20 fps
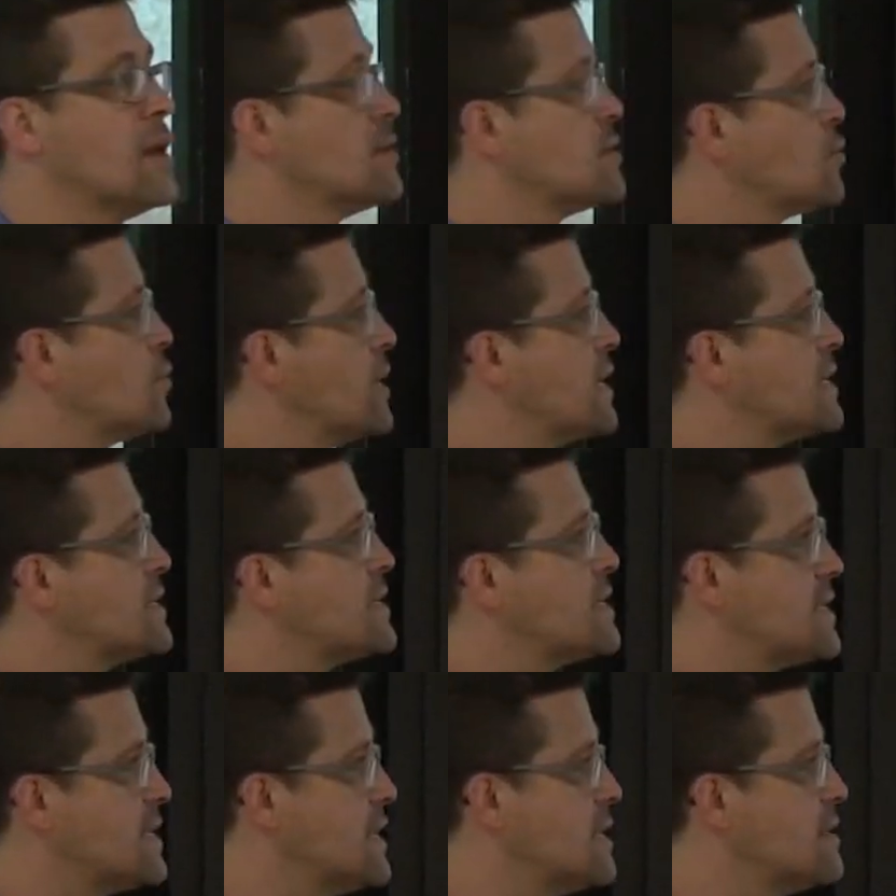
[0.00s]
So we can
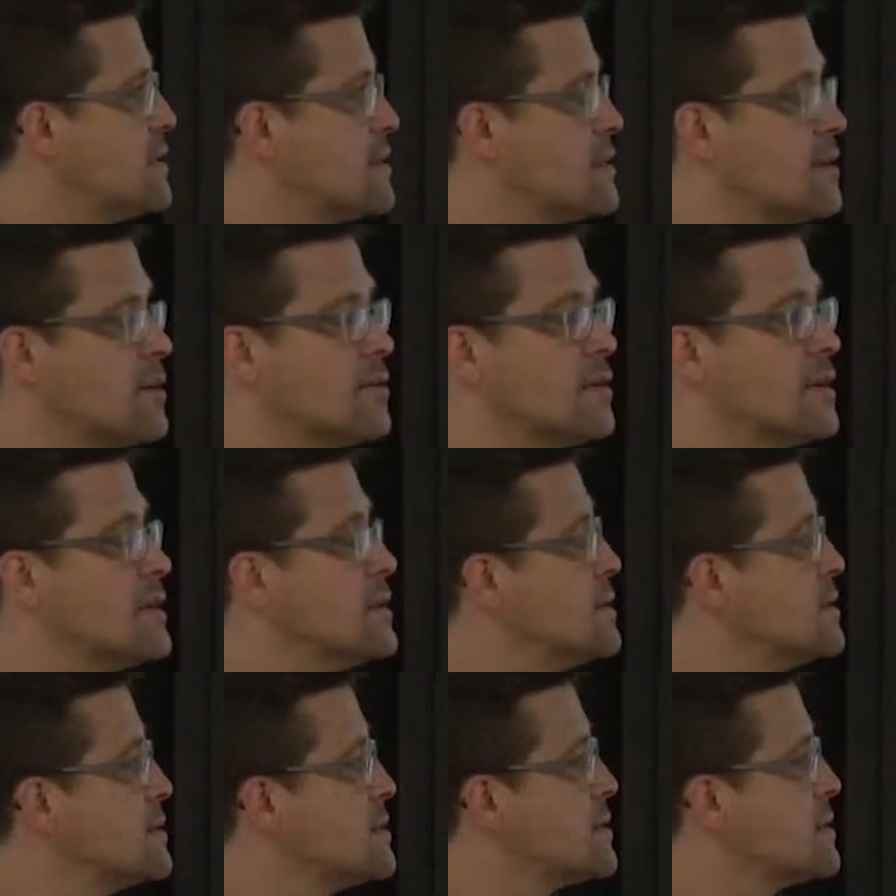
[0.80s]
see that there
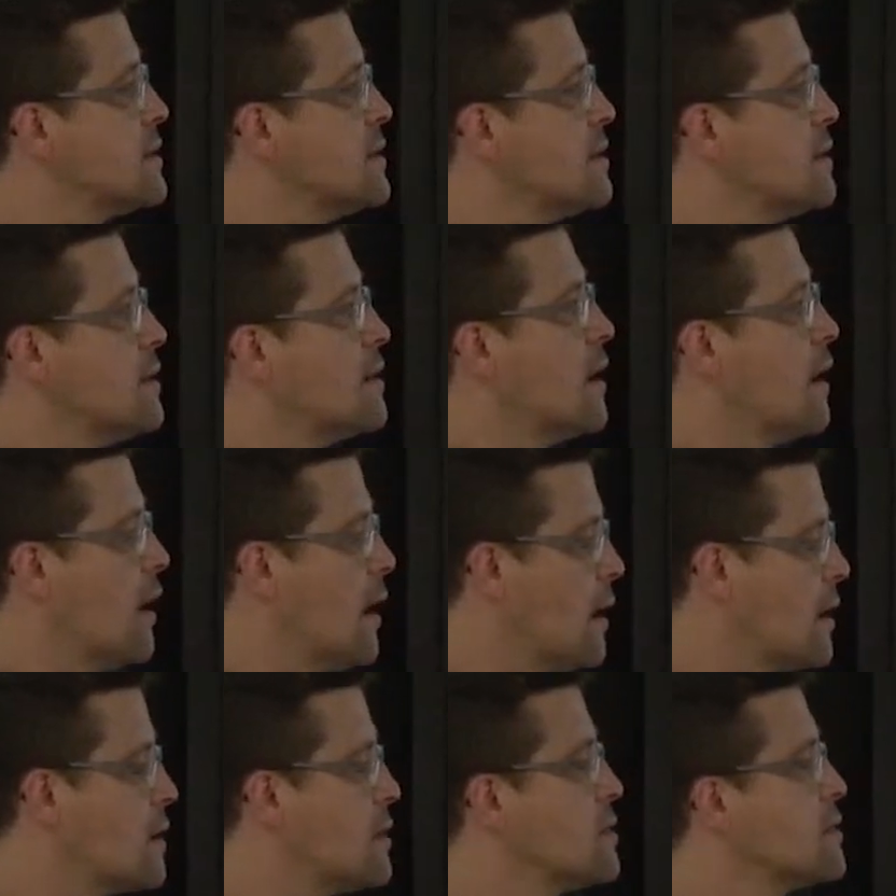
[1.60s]
is
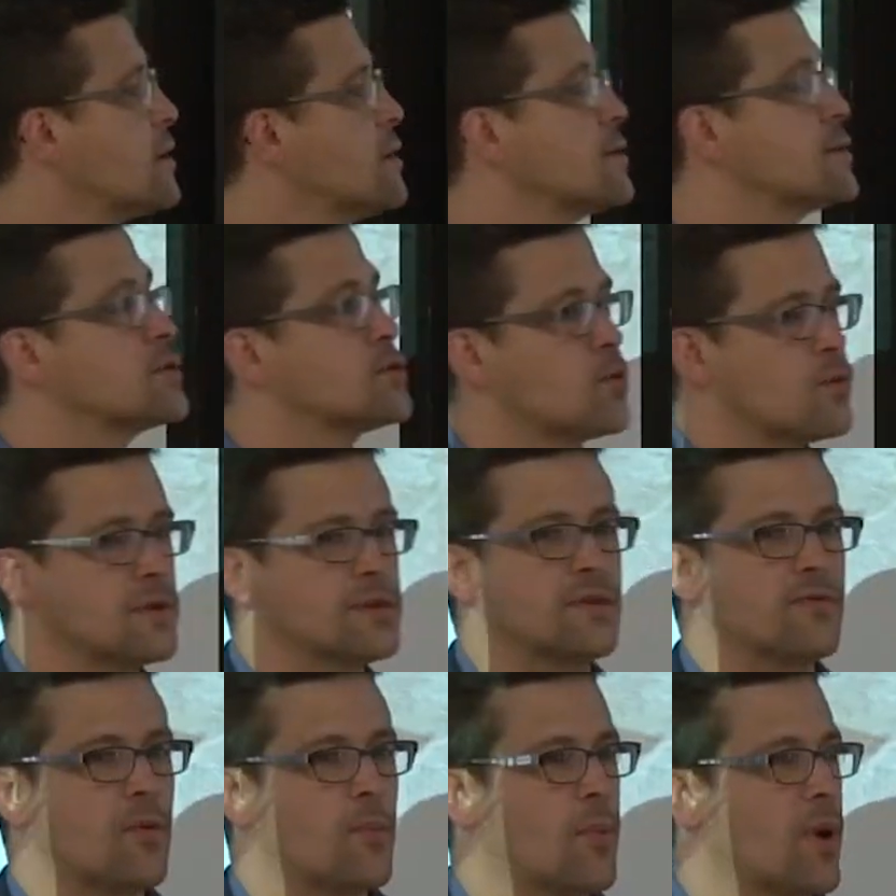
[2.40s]
a clear
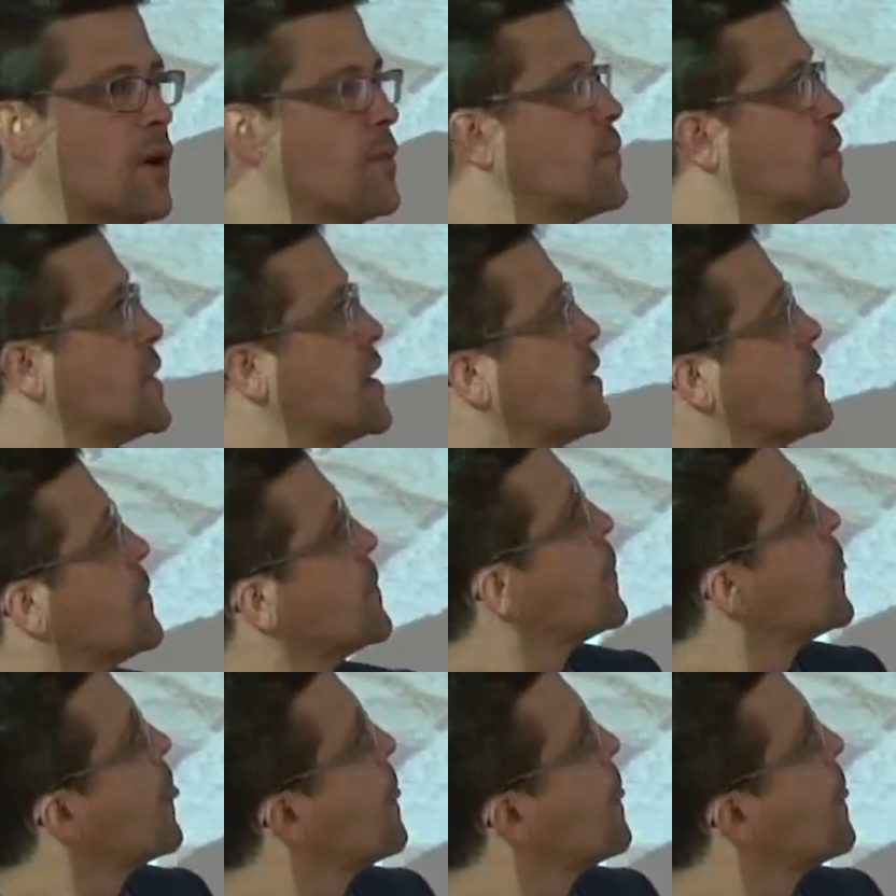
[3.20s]
source of a problem here.